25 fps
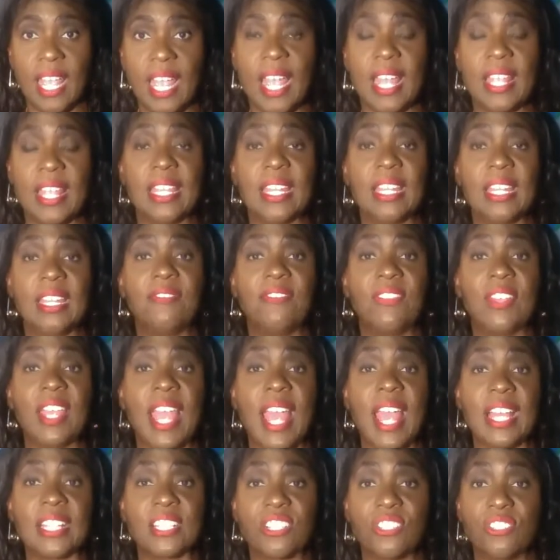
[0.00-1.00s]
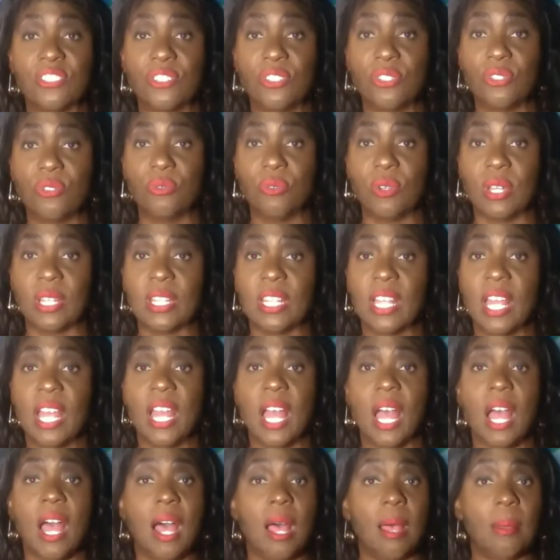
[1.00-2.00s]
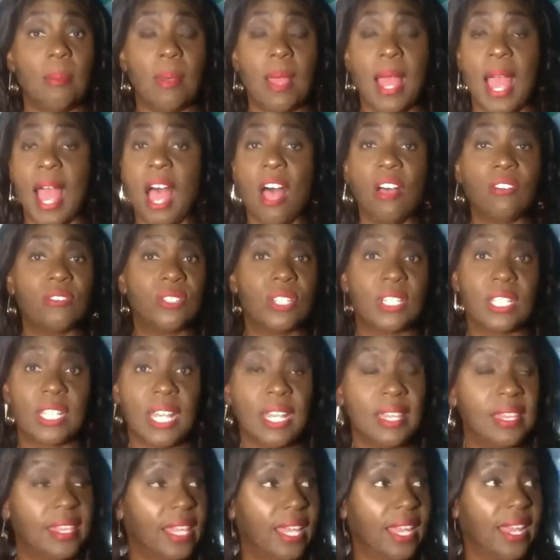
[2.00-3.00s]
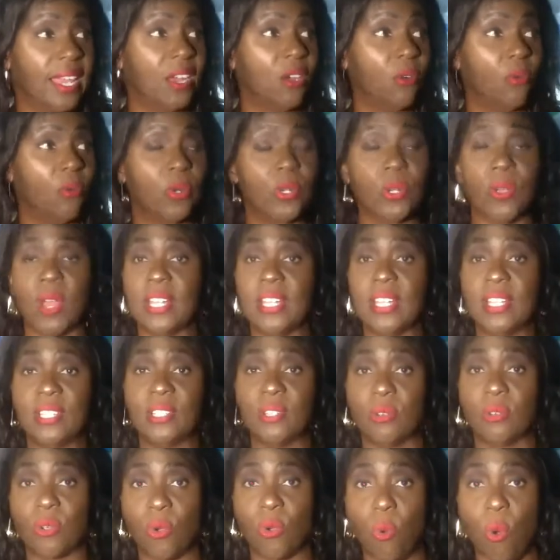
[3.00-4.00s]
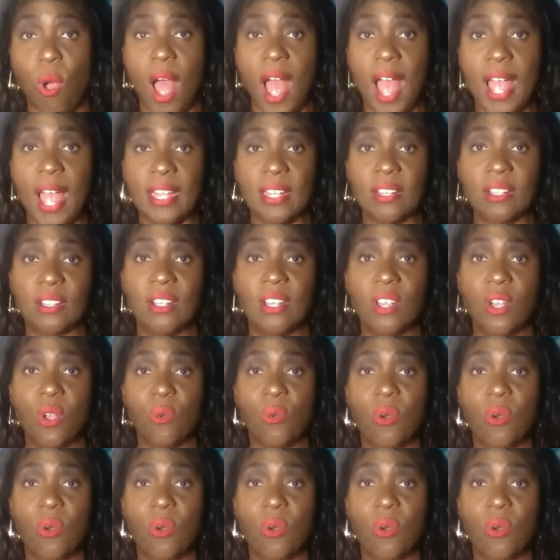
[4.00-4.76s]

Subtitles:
And then if it has to do with how to get there, what do I need to acquire?